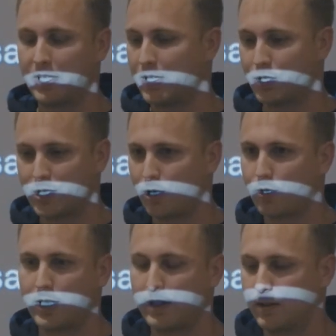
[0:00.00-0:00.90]
they just
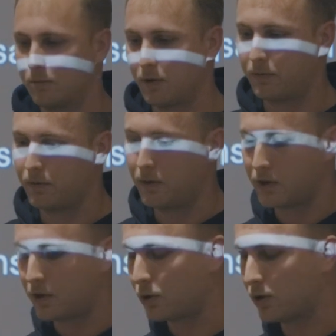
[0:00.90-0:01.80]
logged in with a
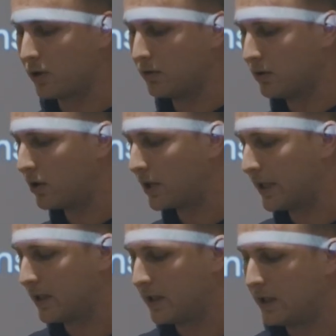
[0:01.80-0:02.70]
social
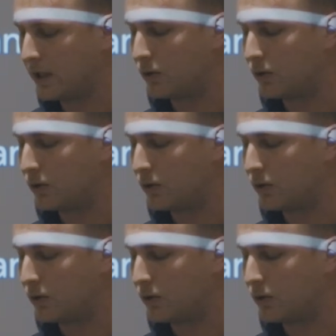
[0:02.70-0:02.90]
login like